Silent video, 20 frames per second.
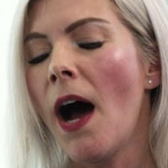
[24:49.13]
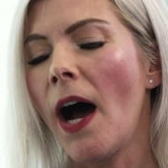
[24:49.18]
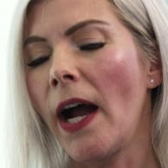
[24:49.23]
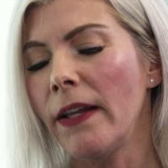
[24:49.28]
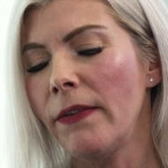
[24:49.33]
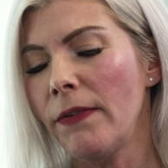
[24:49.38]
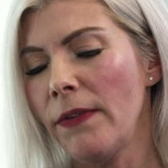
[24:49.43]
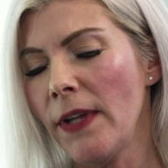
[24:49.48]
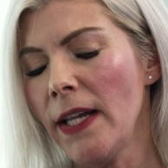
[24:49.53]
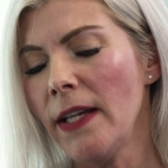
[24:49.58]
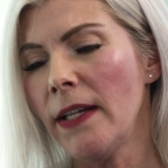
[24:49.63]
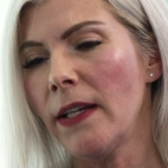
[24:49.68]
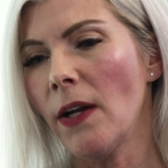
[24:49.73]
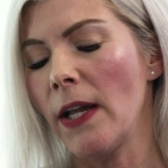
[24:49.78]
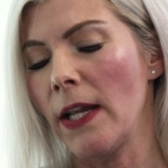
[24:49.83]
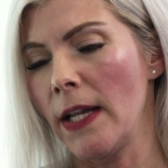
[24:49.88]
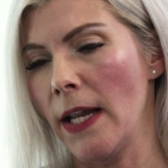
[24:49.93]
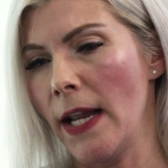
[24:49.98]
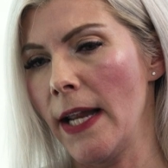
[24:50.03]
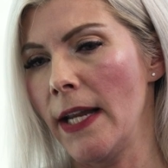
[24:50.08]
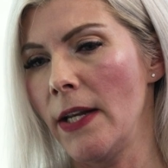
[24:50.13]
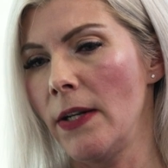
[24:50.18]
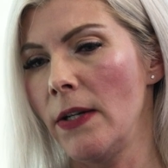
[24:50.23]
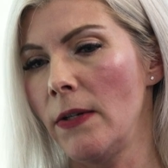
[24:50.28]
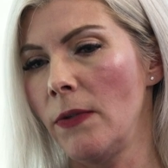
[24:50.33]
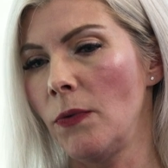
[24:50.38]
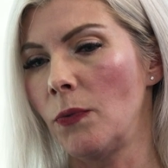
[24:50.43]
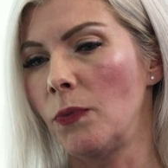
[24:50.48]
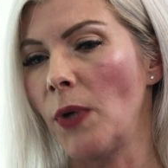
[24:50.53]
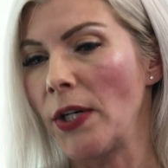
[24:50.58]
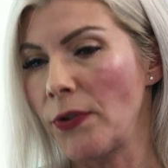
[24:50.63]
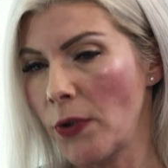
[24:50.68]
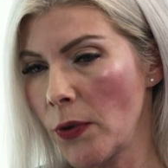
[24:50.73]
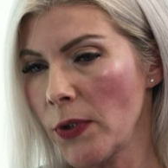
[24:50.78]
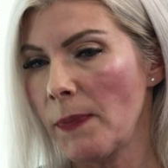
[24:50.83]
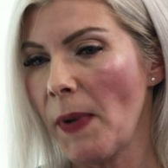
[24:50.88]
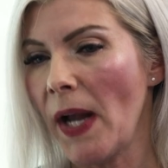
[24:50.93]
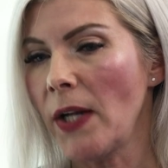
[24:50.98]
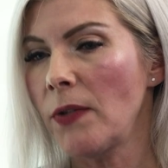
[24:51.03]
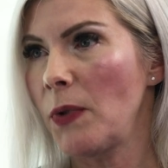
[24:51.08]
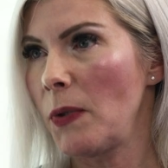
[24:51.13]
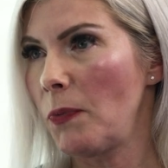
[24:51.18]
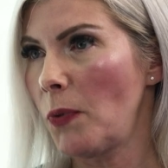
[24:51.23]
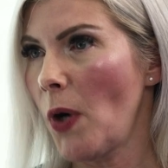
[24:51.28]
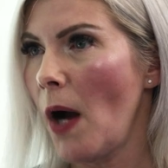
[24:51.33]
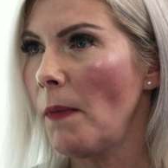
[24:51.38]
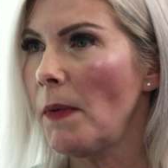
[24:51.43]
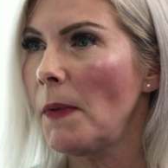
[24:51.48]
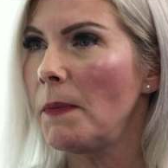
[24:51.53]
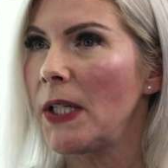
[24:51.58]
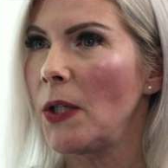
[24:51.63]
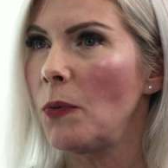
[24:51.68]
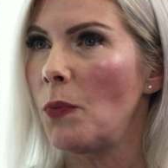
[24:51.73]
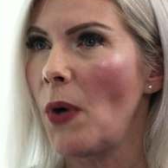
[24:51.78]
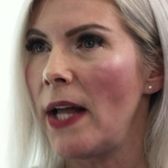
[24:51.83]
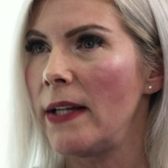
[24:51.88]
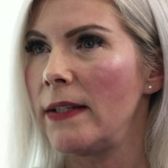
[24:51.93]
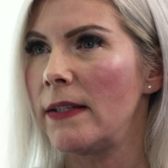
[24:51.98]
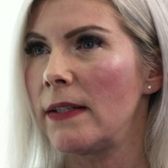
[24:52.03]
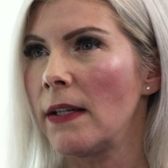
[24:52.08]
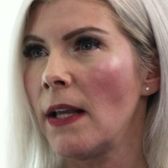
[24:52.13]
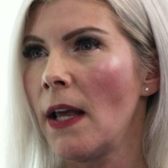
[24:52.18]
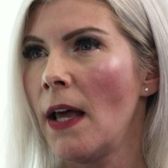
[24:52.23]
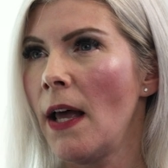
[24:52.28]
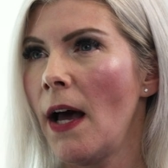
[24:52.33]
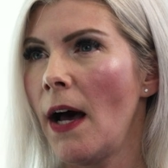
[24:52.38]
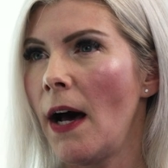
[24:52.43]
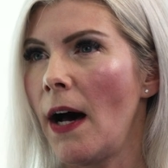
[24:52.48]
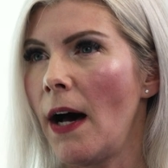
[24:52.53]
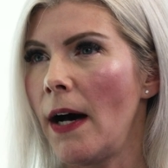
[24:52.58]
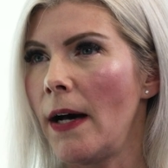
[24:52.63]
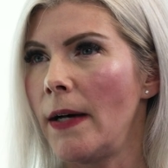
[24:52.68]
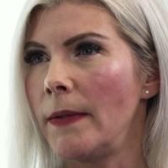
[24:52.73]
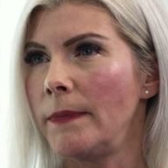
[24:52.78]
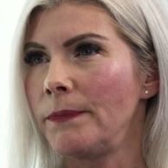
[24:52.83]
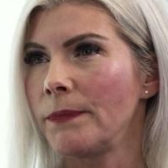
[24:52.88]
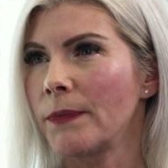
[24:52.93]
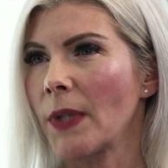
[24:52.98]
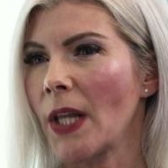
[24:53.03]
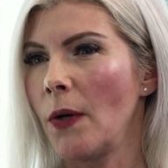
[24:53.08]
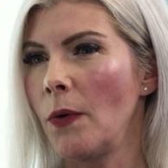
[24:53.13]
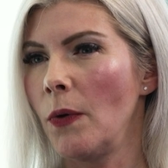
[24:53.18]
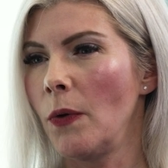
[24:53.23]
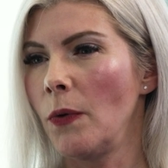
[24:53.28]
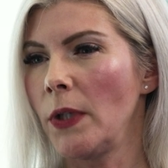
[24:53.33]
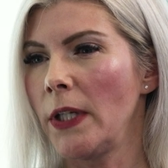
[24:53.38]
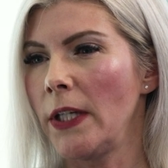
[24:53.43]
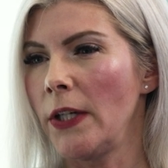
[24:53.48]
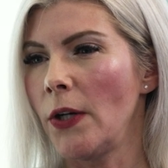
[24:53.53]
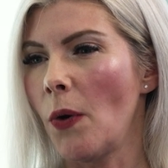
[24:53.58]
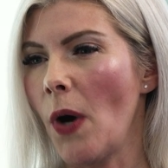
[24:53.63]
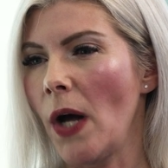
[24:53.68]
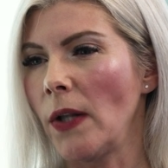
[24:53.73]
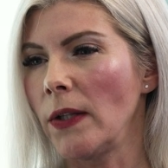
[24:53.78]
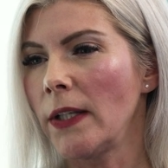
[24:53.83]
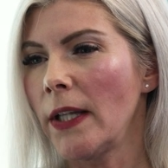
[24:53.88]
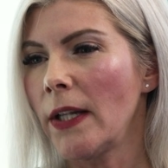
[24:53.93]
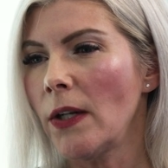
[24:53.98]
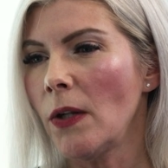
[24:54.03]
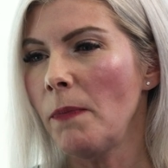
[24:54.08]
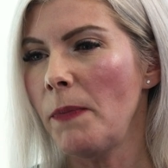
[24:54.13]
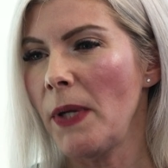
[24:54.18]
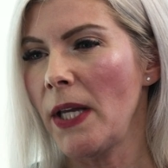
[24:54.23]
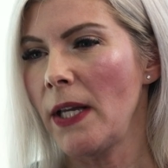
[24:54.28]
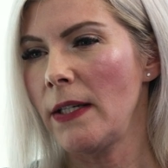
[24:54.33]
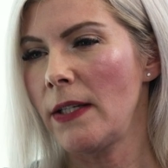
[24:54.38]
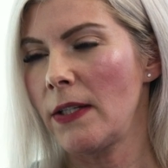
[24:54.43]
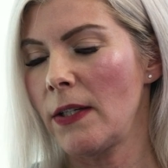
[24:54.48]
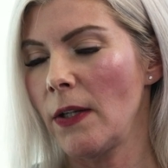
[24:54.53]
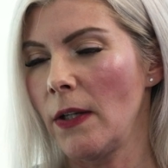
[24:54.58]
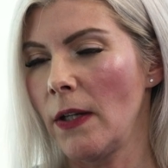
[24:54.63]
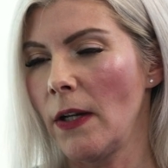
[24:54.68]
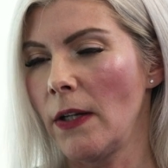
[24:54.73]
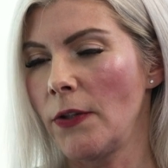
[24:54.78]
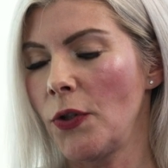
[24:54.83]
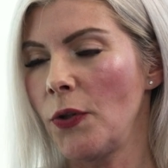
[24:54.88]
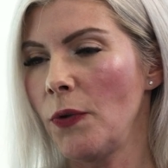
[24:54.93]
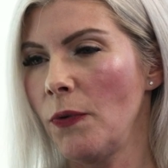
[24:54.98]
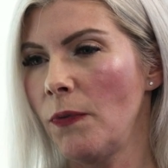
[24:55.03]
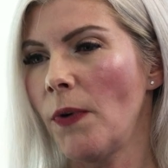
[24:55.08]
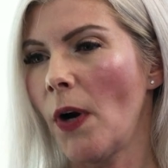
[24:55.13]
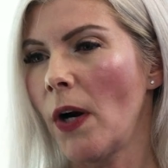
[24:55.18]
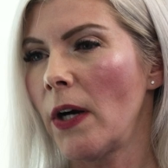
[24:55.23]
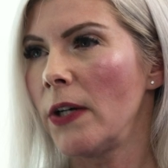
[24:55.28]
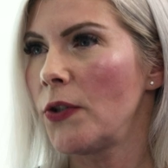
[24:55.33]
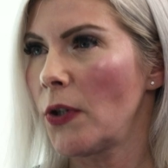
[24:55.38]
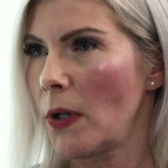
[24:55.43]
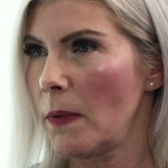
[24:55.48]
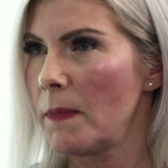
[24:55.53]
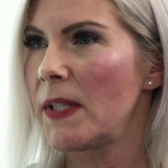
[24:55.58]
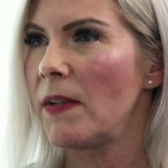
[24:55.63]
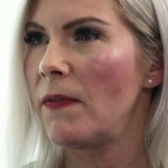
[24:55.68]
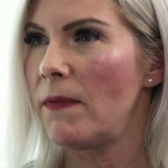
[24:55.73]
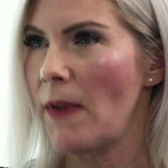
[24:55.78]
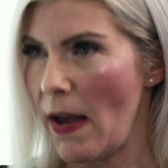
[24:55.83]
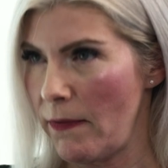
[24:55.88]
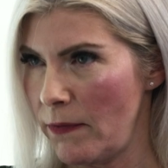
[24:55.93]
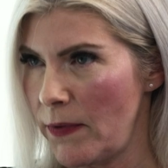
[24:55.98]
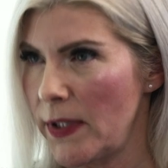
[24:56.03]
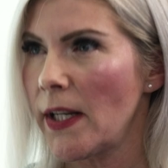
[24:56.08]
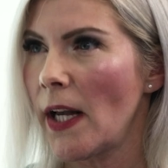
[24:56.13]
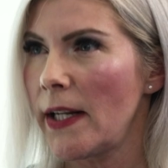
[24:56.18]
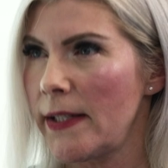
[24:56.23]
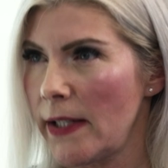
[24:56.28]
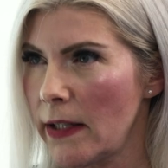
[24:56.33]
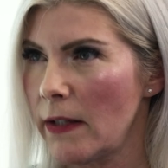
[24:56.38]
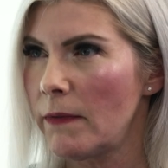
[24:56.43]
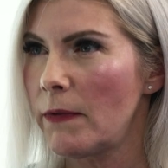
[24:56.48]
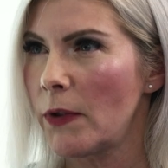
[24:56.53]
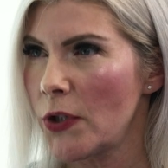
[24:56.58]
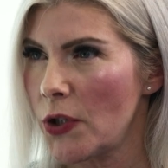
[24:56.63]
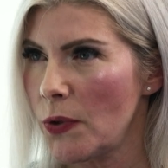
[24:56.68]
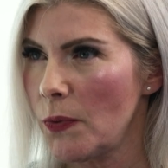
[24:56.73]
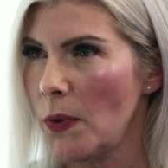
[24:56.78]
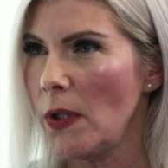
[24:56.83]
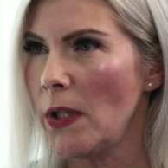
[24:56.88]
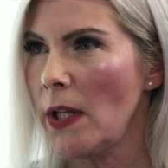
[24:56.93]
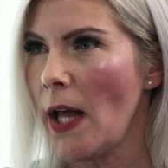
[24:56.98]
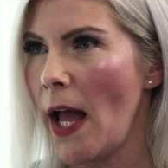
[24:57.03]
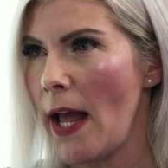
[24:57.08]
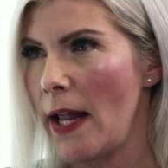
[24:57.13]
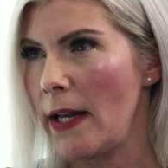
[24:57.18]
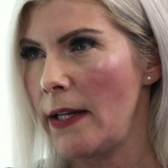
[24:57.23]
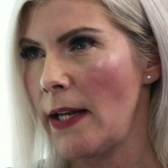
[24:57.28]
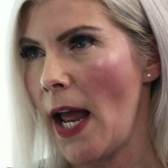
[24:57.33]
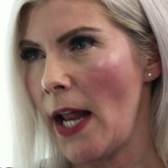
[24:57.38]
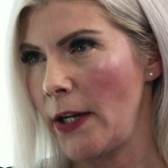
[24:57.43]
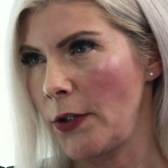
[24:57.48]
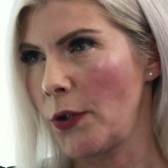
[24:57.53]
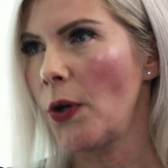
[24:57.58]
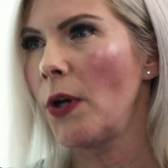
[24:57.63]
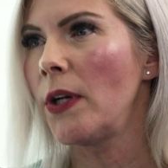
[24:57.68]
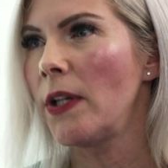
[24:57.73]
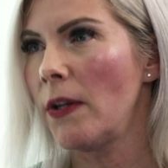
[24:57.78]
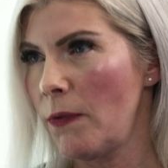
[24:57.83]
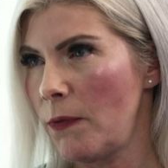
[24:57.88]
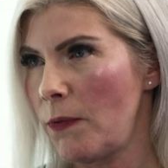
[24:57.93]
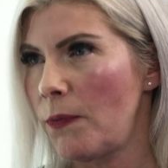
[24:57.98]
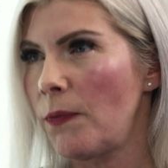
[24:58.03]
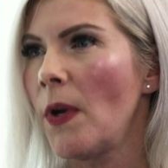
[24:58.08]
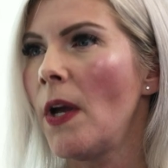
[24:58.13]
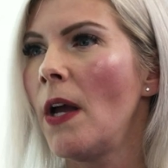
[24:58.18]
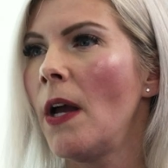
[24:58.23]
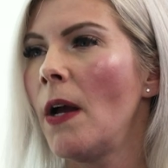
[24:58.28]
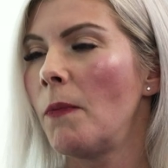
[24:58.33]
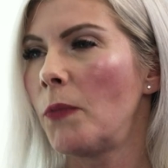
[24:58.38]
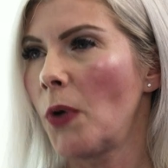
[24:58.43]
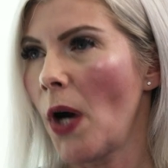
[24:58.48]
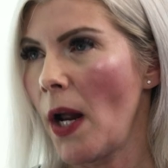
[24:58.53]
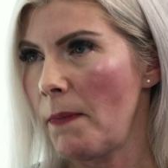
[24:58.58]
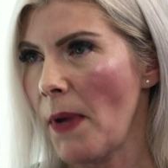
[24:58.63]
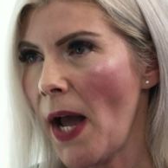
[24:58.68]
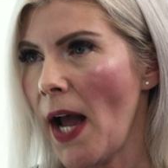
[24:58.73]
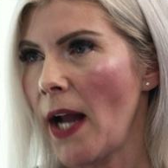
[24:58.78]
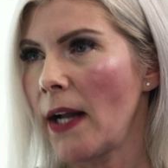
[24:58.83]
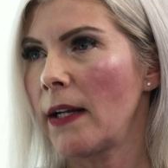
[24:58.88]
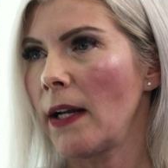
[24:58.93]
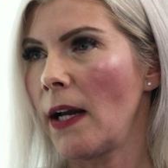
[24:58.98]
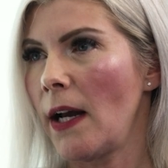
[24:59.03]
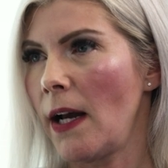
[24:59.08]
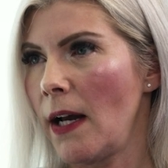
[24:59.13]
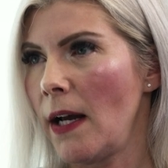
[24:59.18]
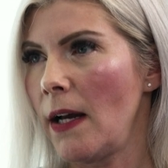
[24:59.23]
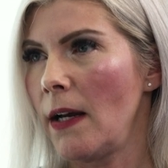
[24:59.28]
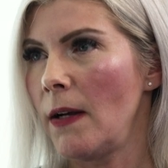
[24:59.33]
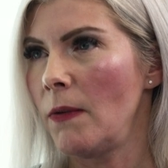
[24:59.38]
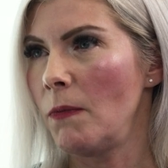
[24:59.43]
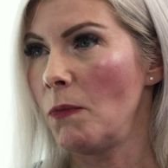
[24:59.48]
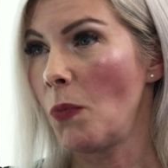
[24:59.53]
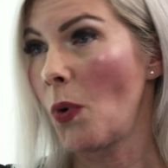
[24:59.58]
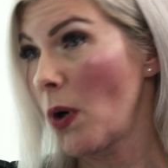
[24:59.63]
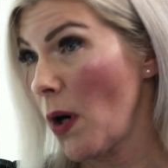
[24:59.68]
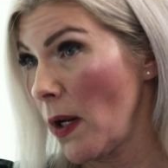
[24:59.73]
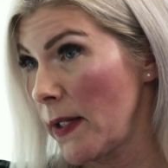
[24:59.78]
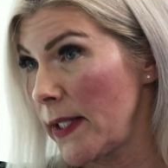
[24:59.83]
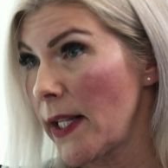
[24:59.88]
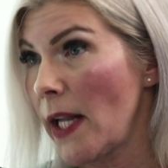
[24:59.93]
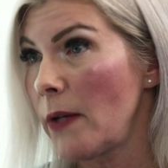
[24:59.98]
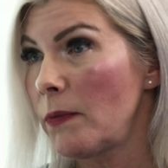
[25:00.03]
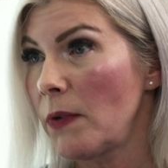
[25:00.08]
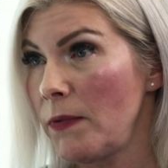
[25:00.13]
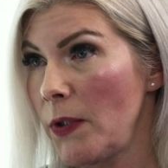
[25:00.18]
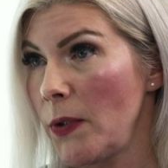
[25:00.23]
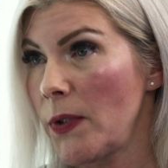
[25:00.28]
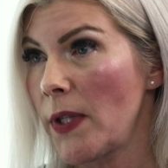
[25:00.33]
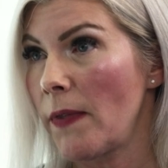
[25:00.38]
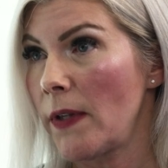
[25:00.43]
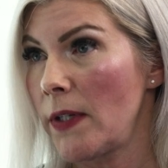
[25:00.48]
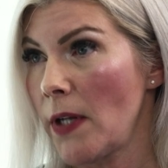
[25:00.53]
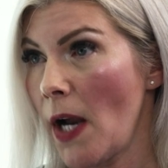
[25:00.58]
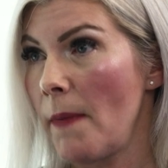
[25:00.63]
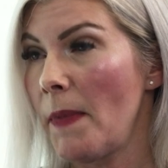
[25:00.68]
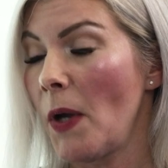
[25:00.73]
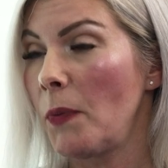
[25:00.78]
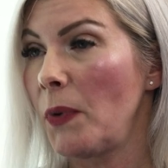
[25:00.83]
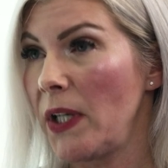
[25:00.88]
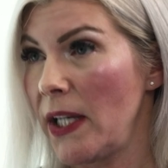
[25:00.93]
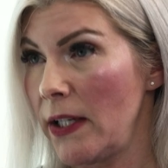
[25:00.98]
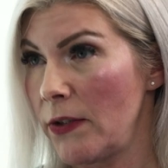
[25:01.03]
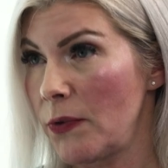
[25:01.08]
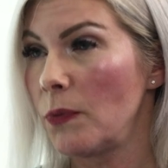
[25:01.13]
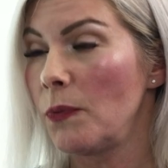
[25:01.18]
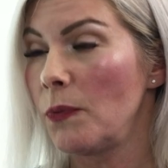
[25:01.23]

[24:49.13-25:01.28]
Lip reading: I think in retrospect, we probably went a little bit too far in terms of emphasizing the virtual, and could have brought back more on-site reviews at the time that we